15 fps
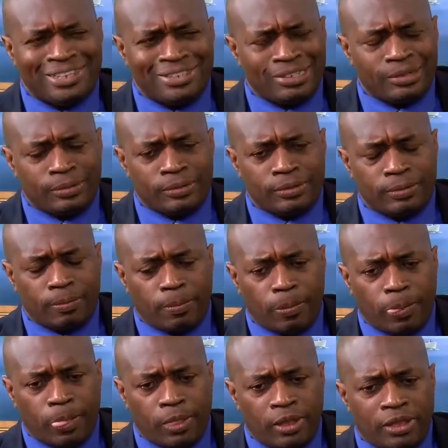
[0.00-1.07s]
issues.
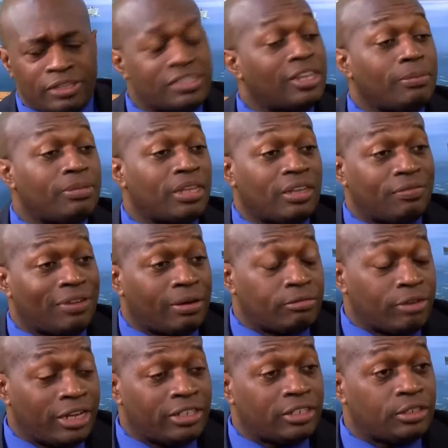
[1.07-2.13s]
Same thing if I'm
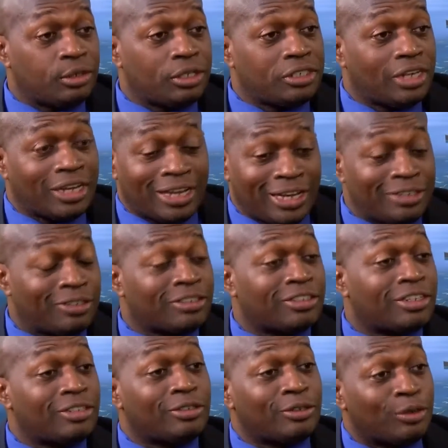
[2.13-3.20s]
writing your check, I just
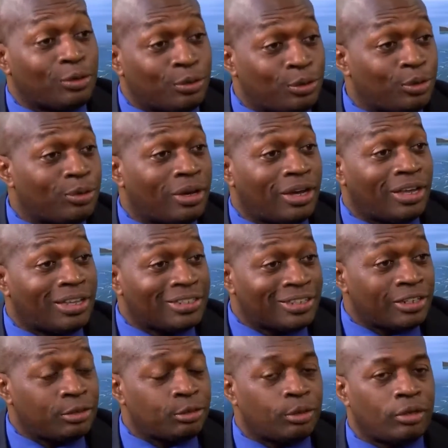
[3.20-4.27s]
need to know who you are,
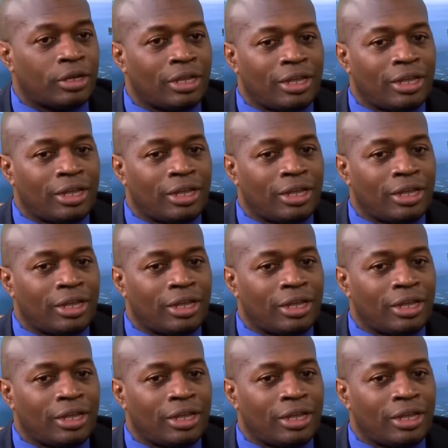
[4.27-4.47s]
etc.